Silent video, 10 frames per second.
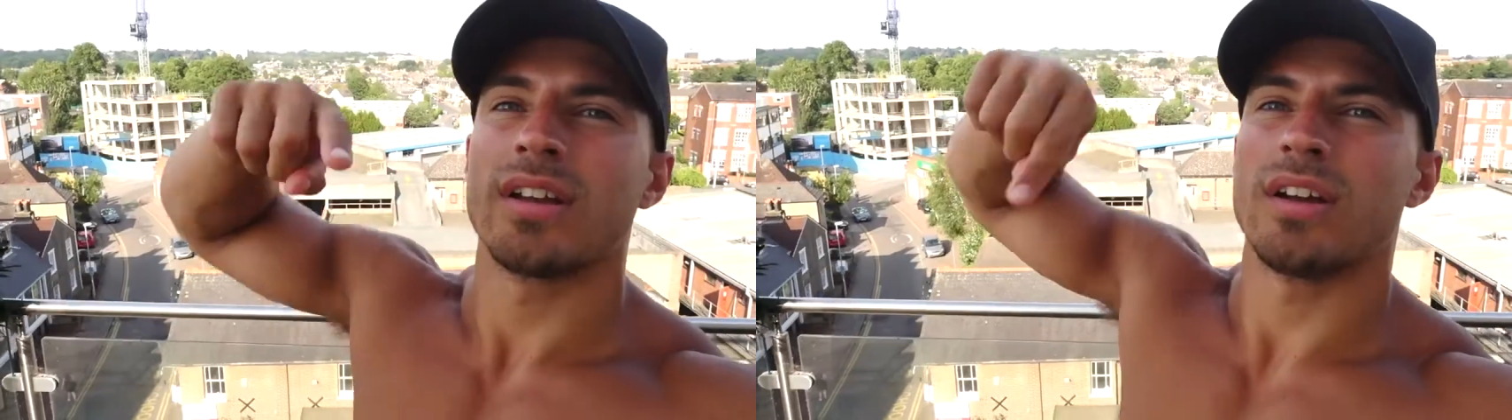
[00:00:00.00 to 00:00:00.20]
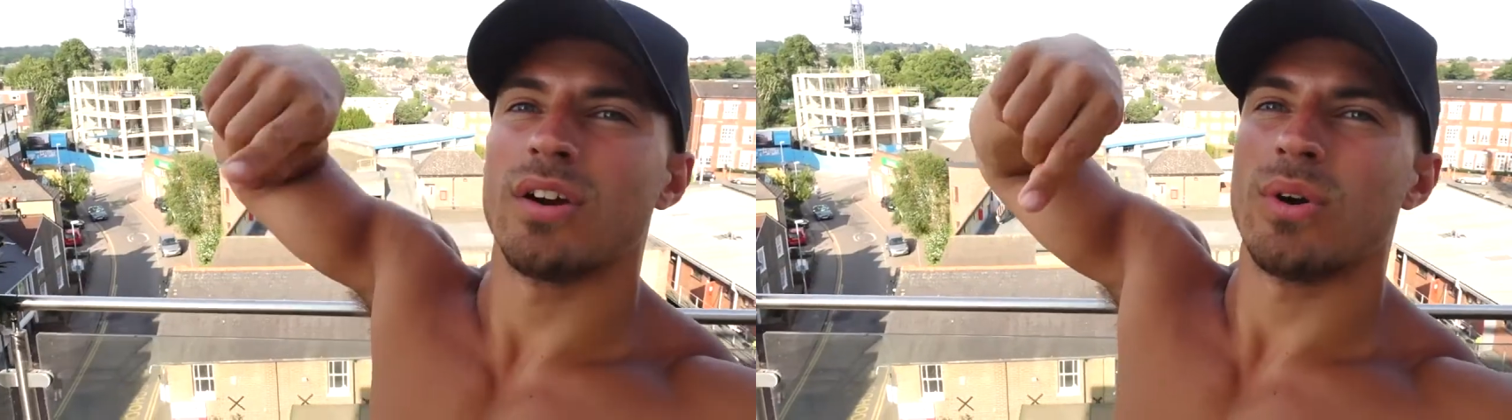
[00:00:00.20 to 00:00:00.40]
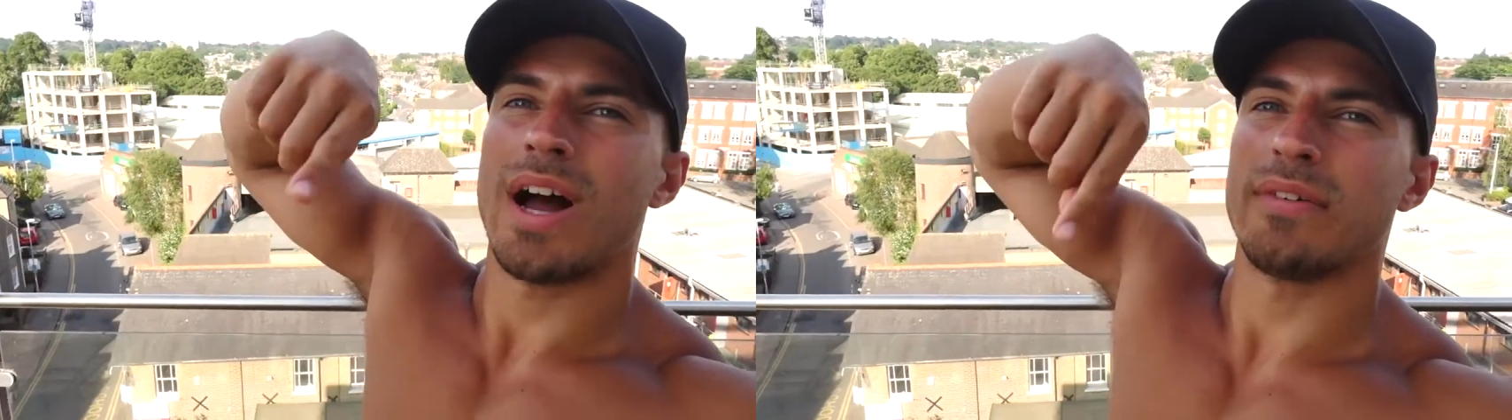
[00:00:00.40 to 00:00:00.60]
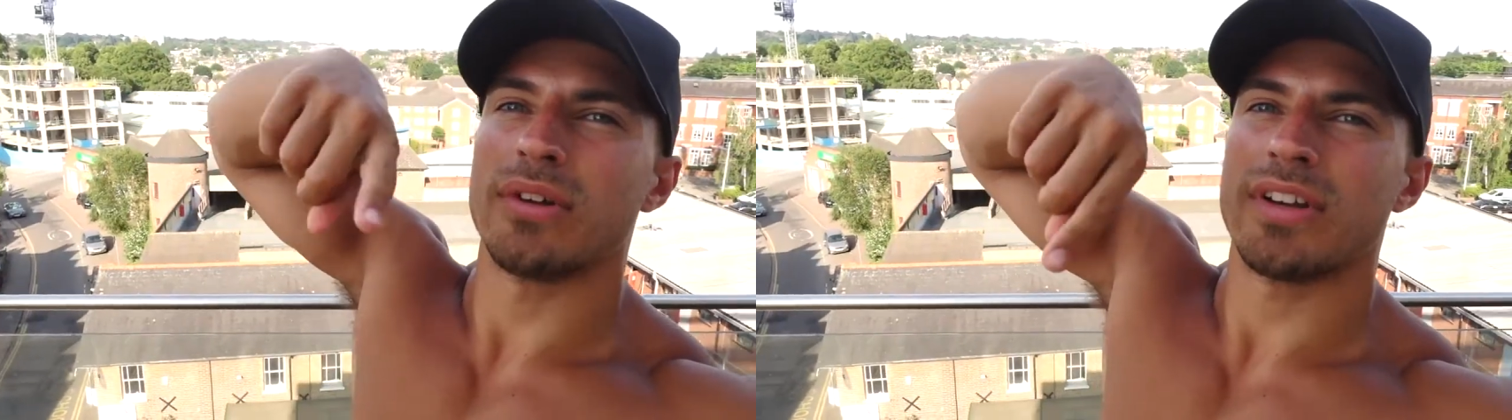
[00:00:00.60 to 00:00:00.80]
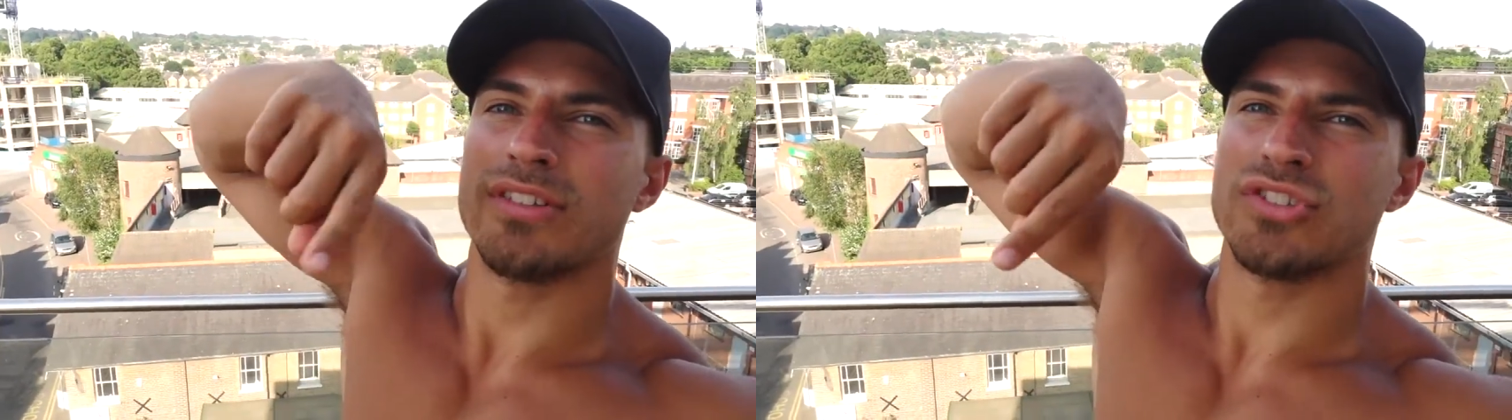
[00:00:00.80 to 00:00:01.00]
go have a
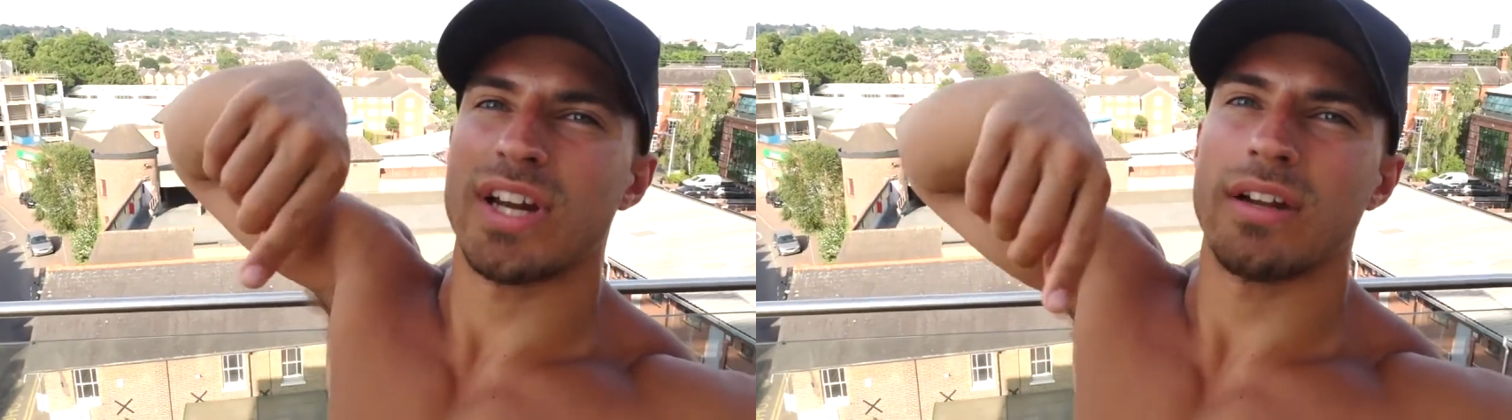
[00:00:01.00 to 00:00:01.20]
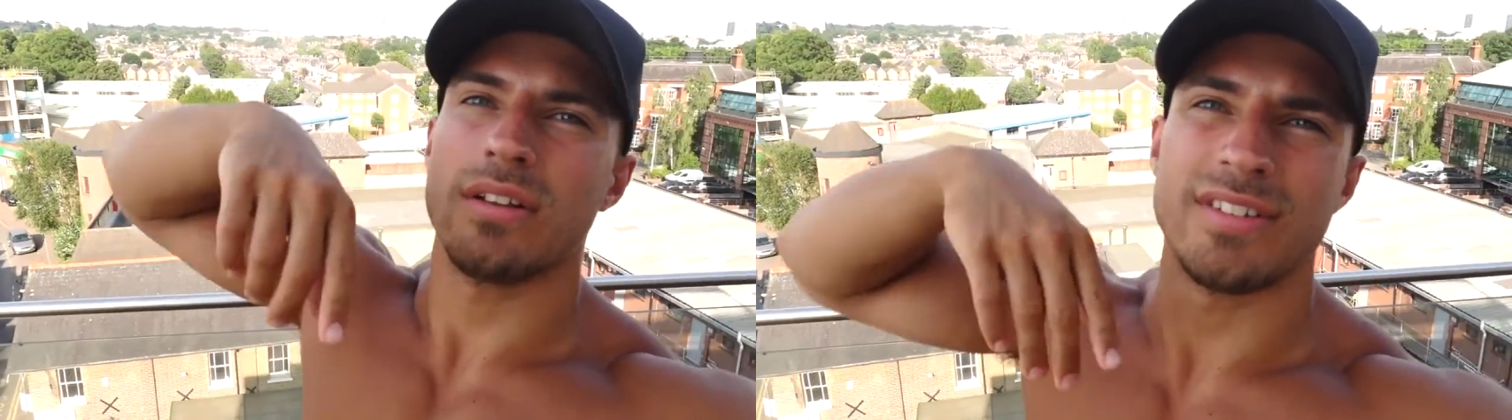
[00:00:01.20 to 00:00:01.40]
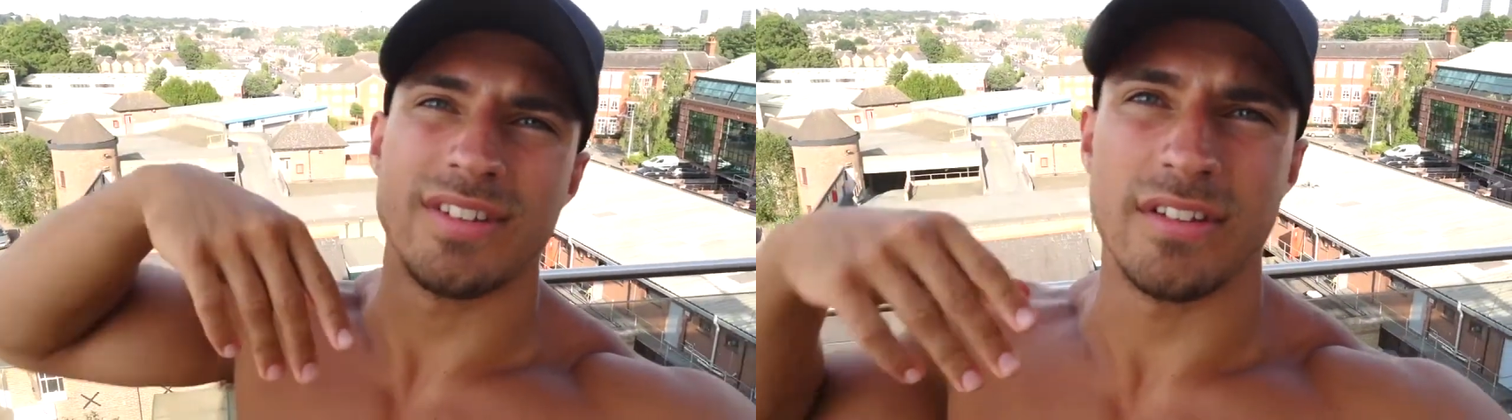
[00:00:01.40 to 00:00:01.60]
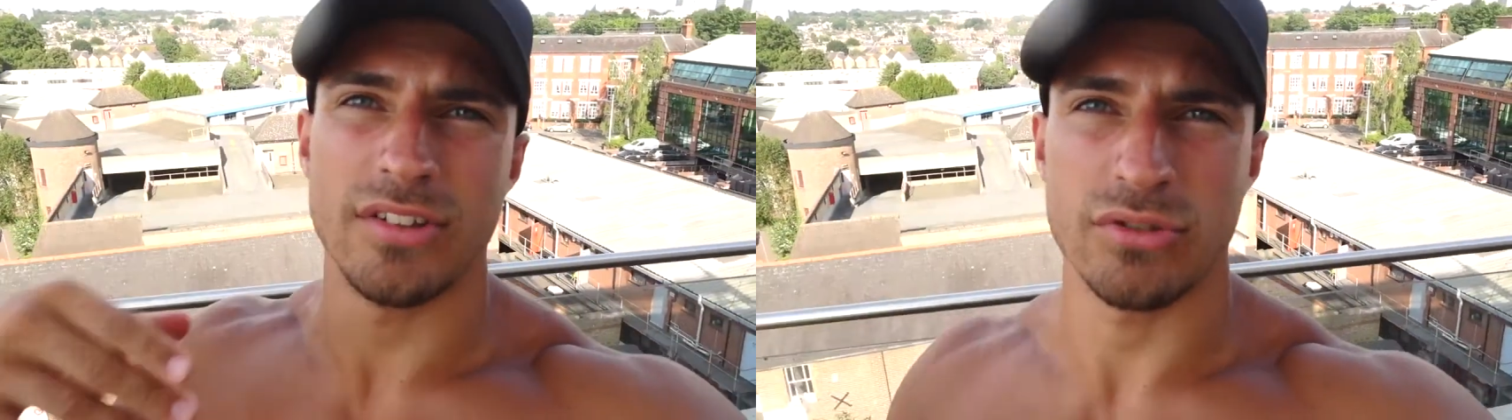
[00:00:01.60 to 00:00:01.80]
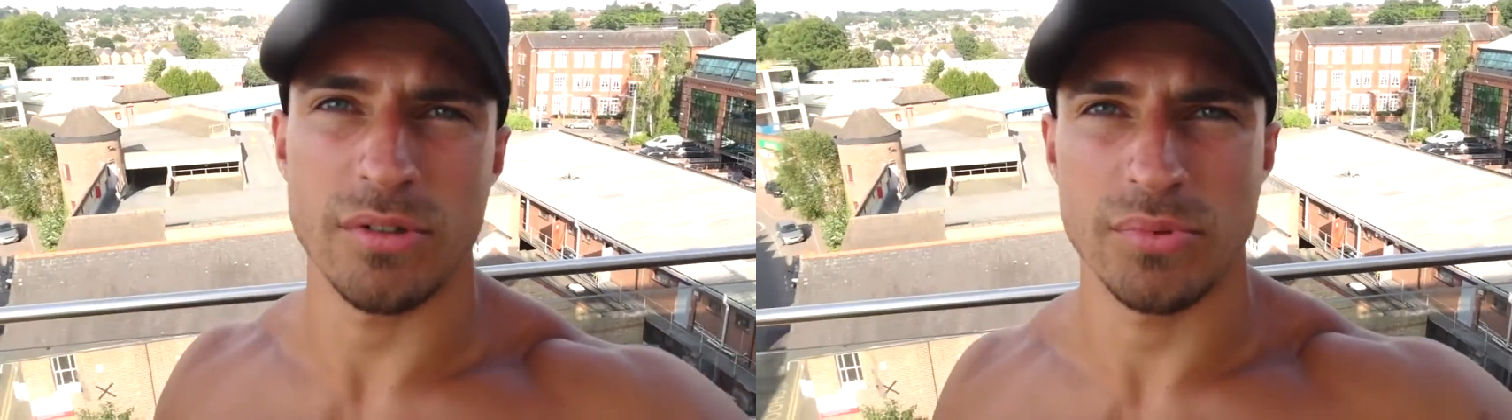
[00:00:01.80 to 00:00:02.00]
look at his channel, it's in the
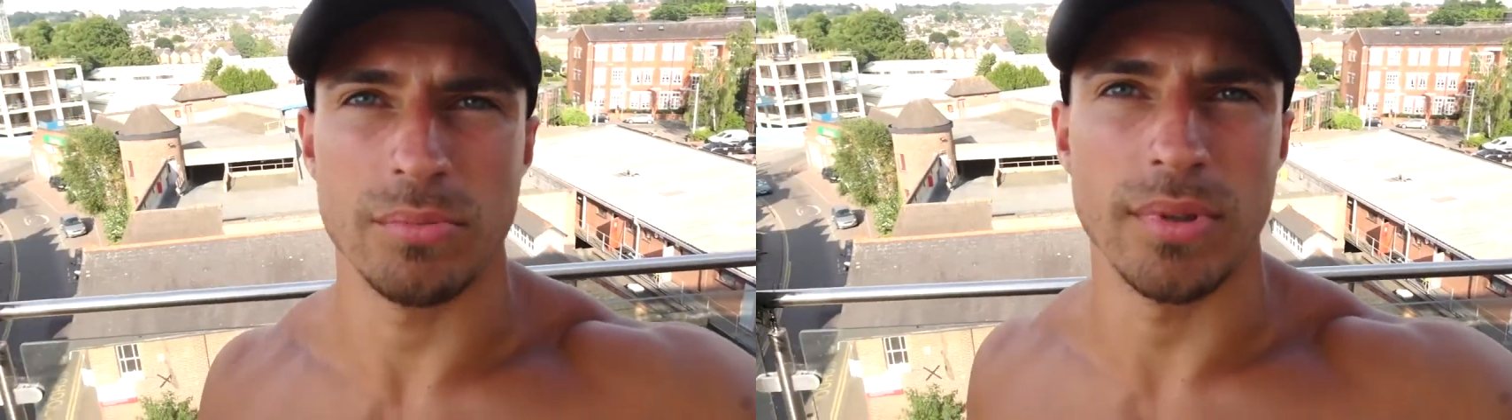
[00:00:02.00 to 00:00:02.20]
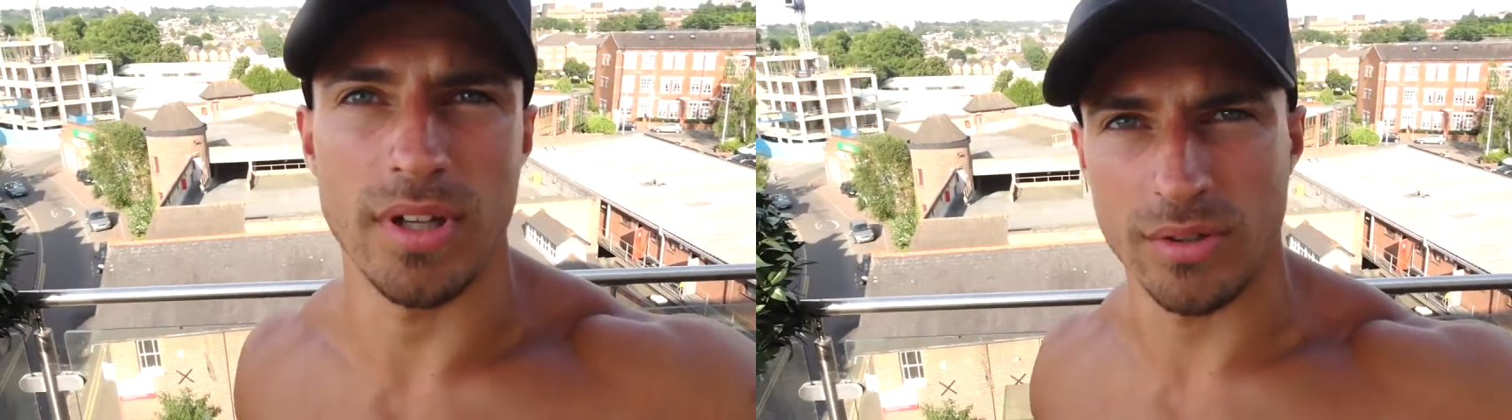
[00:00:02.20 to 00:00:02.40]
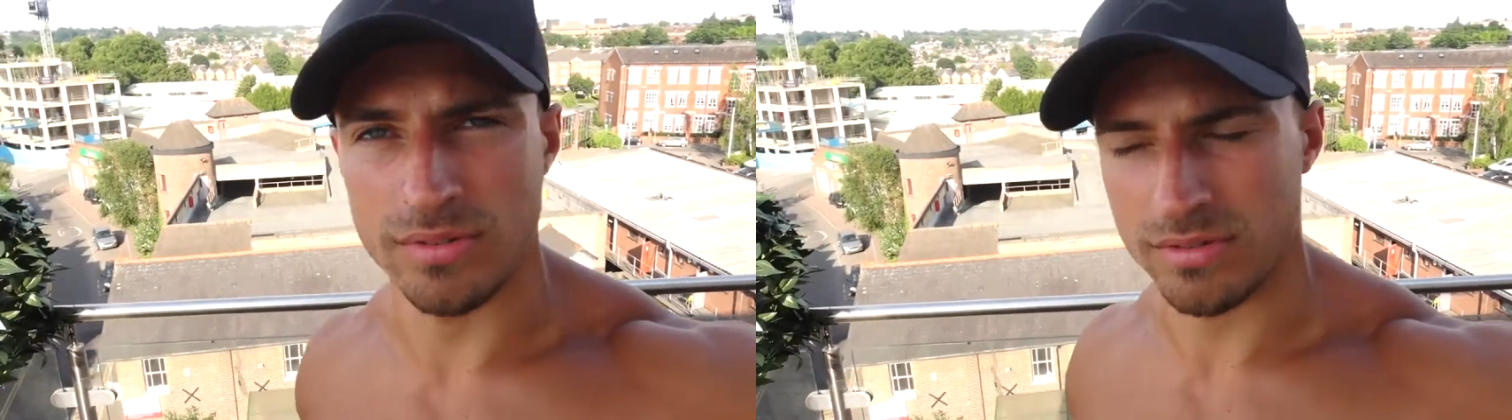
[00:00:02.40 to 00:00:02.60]
description below.